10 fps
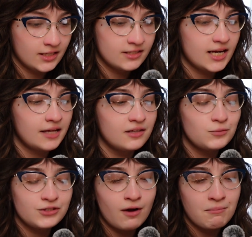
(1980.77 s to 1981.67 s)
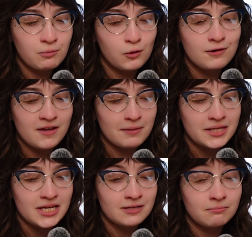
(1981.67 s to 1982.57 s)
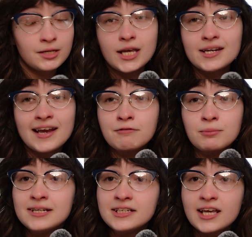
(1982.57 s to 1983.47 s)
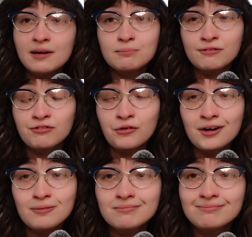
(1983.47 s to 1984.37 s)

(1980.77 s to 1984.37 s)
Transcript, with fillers: Stanley was from a poor family. He had never been to camp before.